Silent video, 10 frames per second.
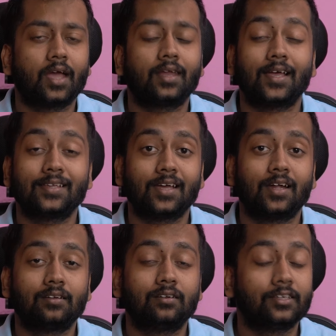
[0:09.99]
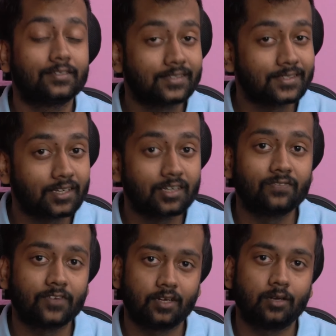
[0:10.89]
and has had a
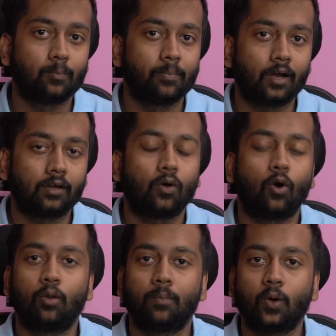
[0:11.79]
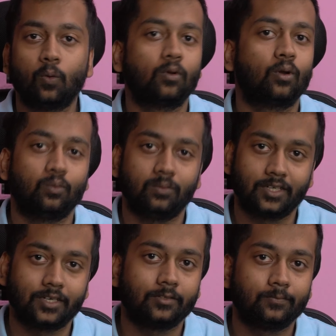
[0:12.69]
significant impact on my overall
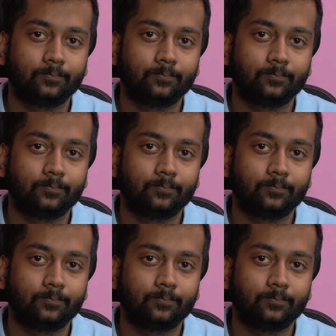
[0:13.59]
work.